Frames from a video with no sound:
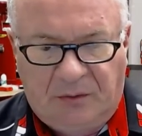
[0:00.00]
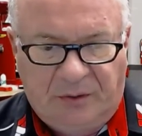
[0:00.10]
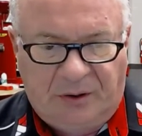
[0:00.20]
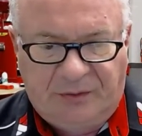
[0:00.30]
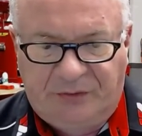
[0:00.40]
oh
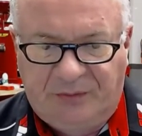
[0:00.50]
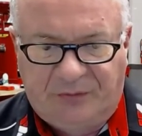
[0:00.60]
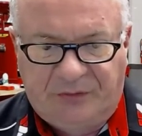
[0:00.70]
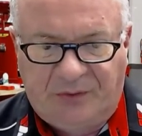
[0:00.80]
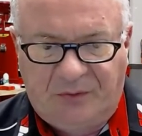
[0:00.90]
yeah, sitting
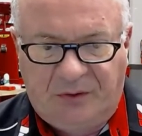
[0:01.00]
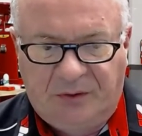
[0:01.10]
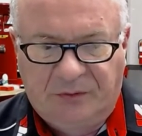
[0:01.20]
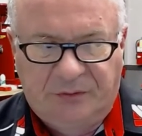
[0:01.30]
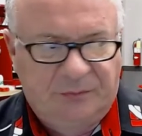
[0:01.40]
for seven
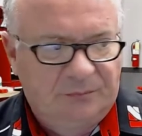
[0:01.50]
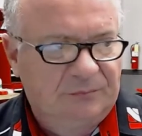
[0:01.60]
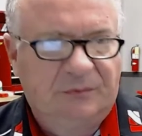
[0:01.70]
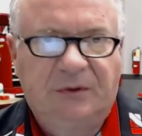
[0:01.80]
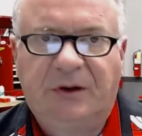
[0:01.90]
years,
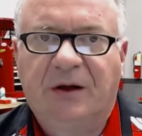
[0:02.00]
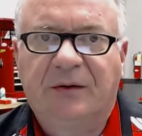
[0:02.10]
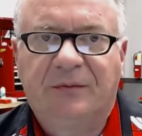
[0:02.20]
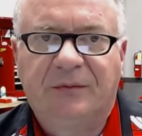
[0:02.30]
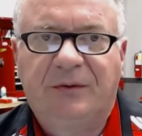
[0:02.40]
yeah,
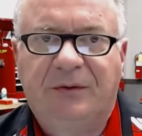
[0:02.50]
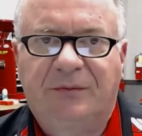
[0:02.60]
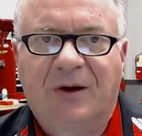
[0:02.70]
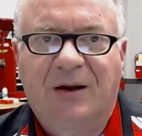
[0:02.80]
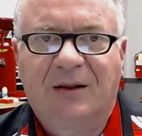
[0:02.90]

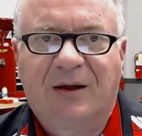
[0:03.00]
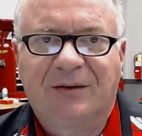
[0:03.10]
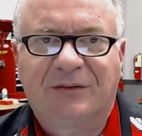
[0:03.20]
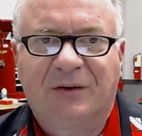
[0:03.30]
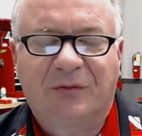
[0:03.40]
you've got a lot of
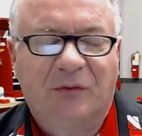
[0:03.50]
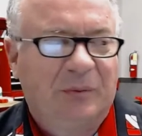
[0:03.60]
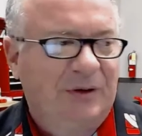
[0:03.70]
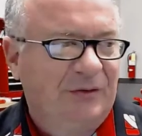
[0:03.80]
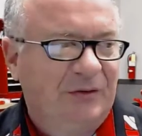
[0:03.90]
stuff to
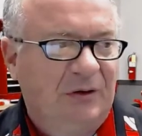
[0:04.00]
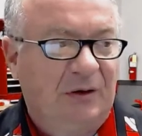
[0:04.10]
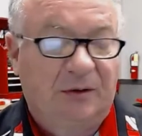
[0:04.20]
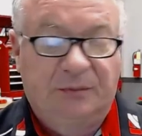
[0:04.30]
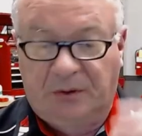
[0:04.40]
replace in
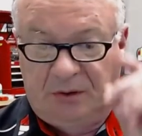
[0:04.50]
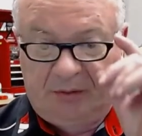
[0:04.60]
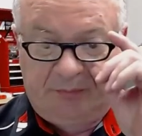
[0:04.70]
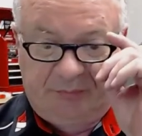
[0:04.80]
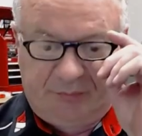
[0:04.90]
there.
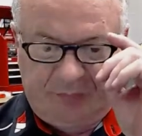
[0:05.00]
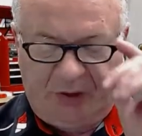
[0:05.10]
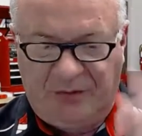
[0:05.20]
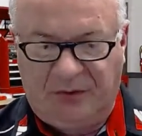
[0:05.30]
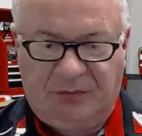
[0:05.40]
Um,
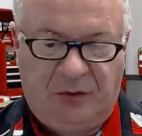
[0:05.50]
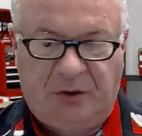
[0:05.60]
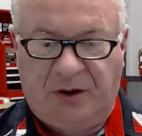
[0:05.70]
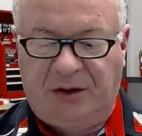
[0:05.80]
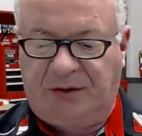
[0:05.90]
even if you
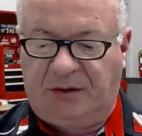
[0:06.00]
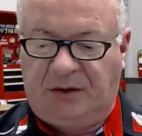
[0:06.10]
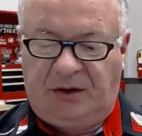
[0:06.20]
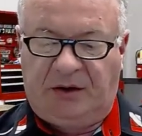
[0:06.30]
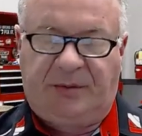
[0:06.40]
can get
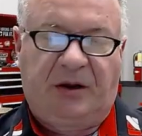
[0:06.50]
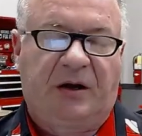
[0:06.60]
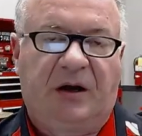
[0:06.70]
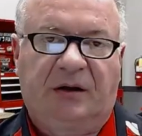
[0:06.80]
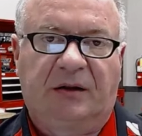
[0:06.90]
the uh, the
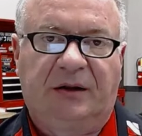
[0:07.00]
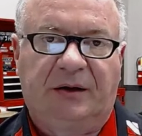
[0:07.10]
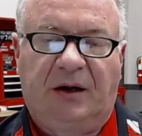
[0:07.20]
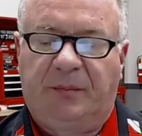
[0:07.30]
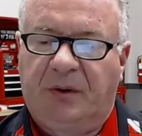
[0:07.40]
petcock
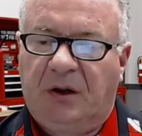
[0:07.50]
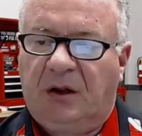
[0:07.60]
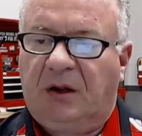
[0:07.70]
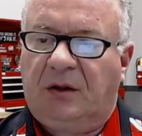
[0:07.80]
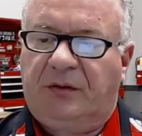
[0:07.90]
cleaned up,
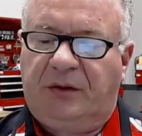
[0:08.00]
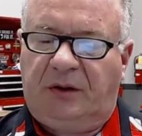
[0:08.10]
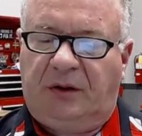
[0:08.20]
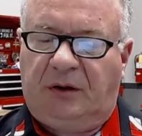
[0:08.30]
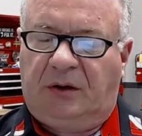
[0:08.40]

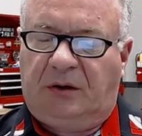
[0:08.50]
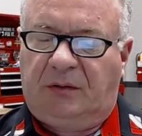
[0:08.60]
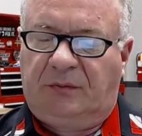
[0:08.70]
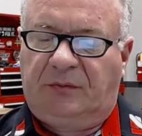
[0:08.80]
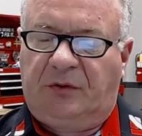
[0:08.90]
the uh,
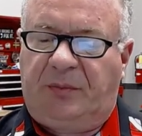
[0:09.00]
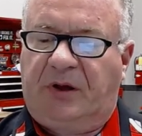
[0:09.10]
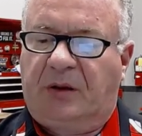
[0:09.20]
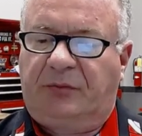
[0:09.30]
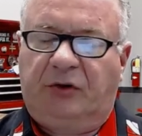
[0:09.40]
the
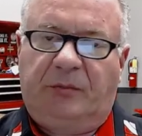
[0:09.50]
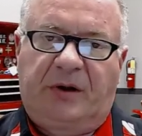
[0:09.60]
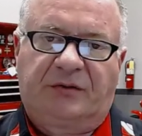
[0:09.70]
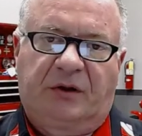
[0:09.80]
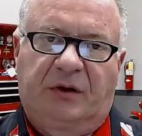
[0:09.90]
pickup tube
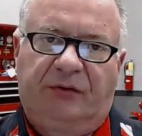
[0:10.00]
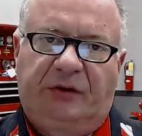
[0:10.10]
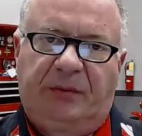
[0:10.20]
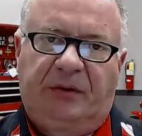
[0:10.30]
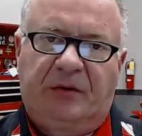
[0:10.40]
actually goes
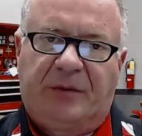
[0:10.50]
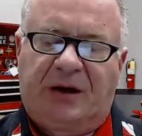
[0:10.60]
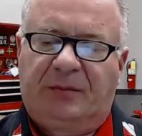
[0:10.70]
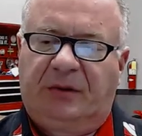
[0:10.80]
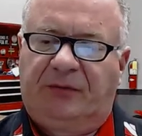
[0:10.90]
up into the
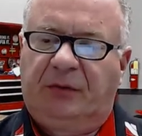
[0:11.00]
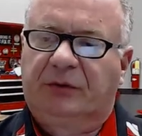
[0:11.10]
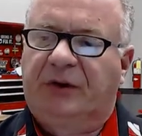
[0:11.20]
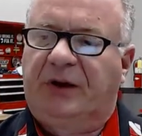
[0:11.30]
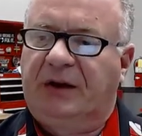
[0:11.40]
bottom of the fuel
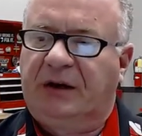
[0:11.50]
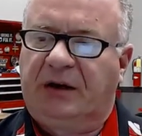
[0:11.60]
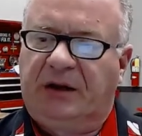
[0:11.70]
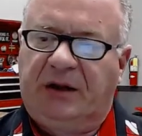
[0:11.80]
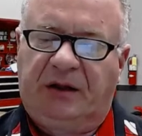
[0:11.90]
tank, and
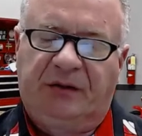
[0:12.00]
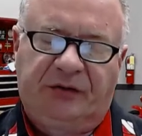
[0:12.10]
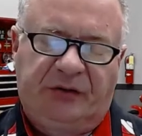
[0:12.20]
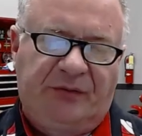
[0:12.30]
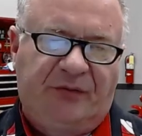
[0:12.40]
it
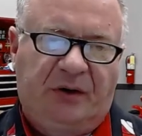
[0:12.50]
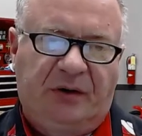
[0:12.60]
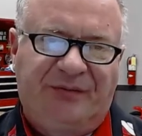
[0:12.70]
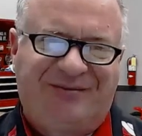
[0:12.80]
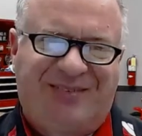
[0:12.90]
has a
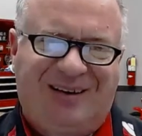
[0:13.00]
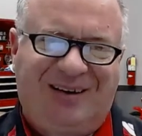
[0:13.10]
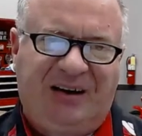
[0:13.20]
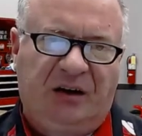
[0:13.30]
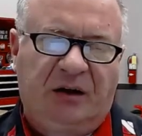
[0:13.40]
very
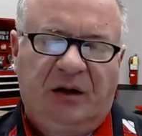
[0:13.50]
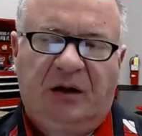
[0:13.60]
fine